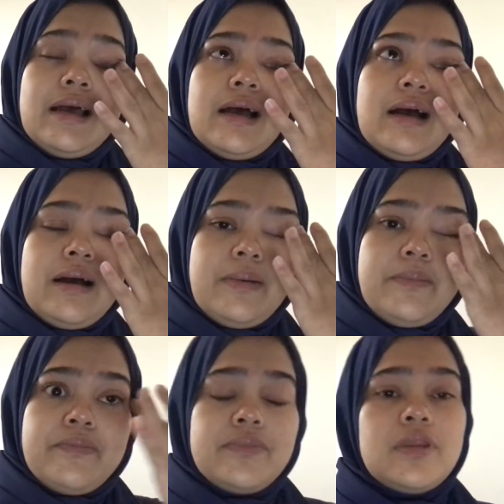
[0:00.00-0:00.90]

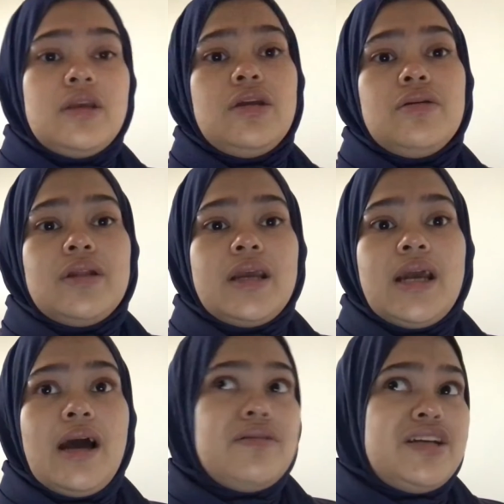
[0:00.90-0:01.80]
like
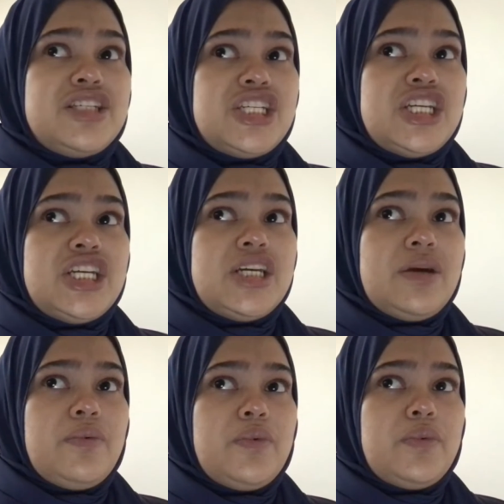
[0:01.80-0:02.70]
how does she,
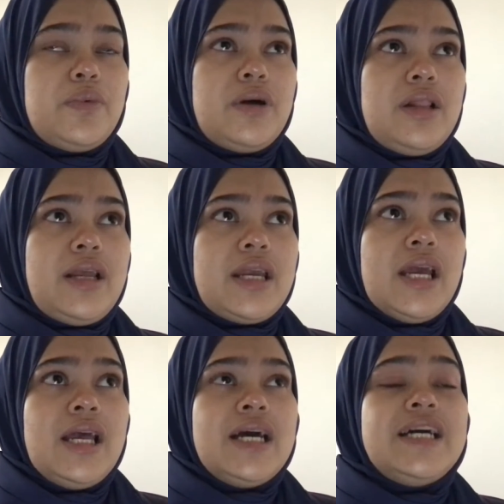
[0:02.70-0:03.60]
like
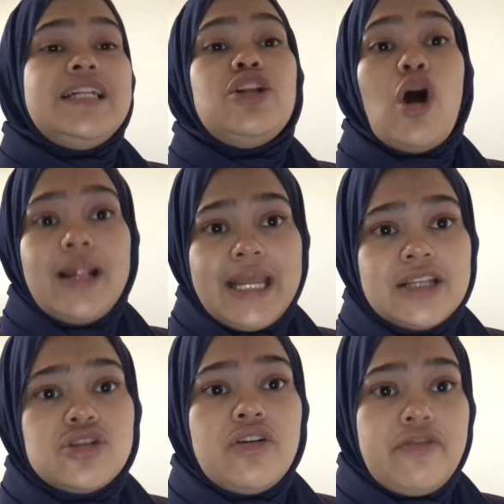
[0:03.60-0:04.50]
her
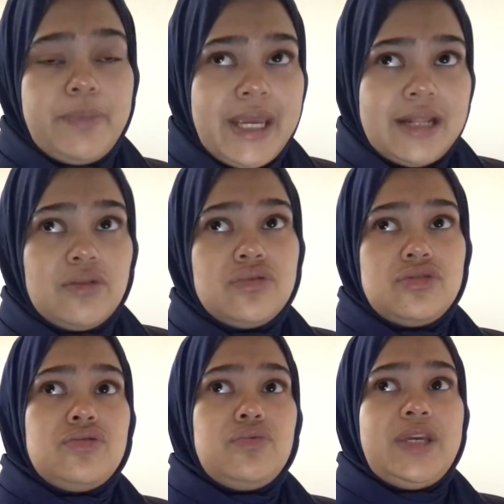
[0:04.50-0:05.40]
knowledge of pain
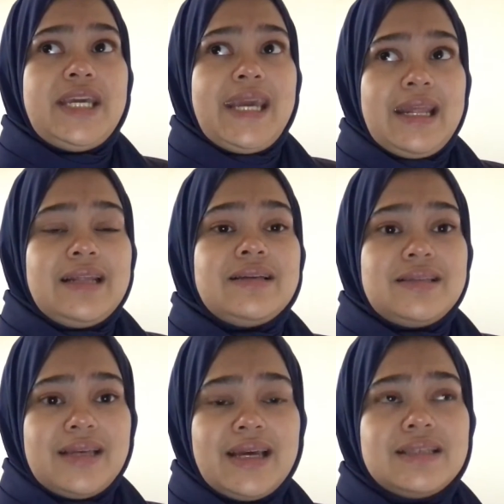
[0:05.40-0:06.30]
also we can
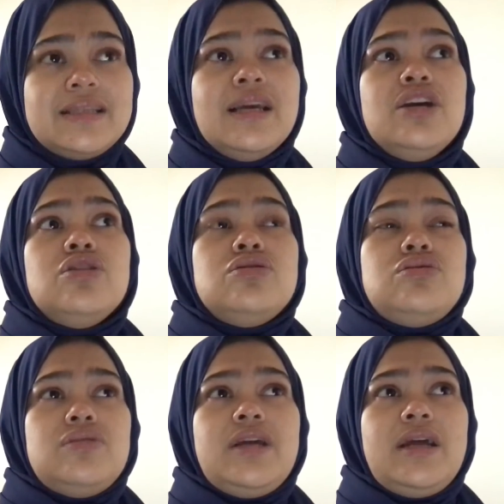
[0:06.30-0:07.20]
assess,
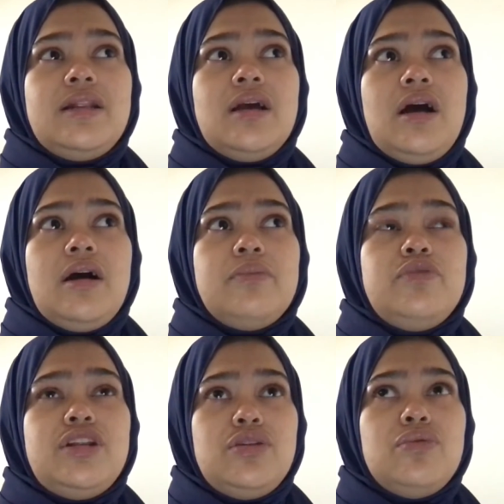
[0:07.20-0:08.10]
so that
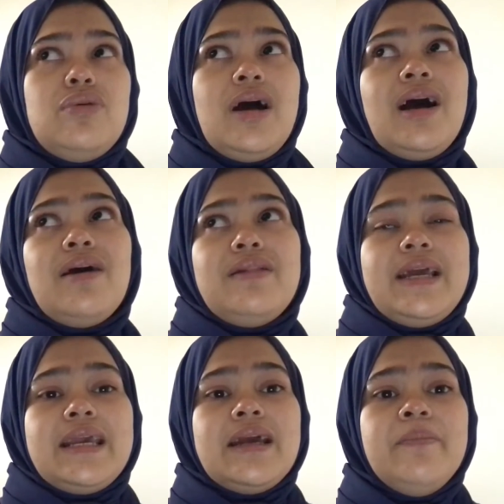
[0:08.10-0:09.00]
we know how,
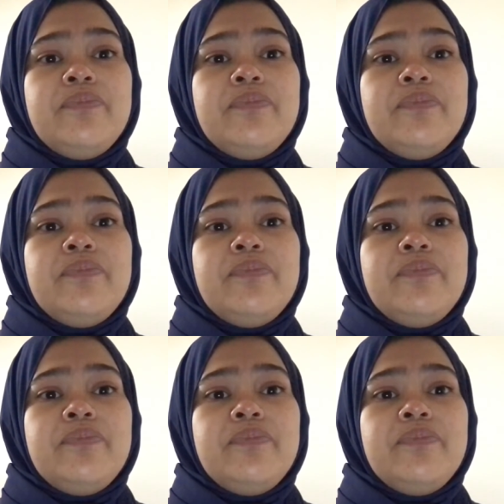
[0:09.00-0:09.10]
like